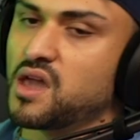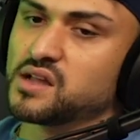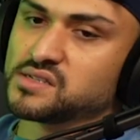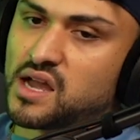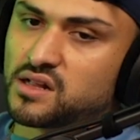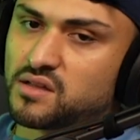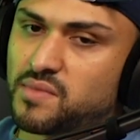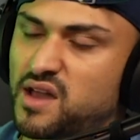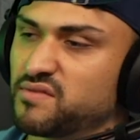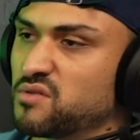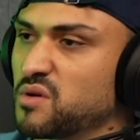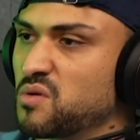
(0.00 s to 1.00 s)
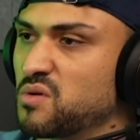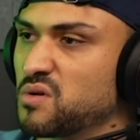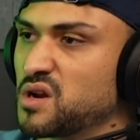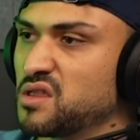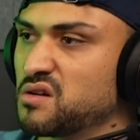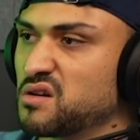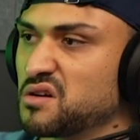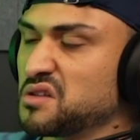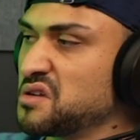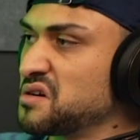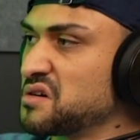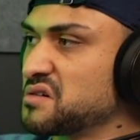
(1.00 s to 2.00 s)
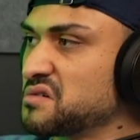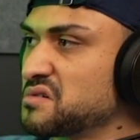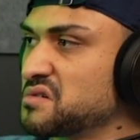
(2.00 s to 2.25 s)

exactly. Might have to record either earlier,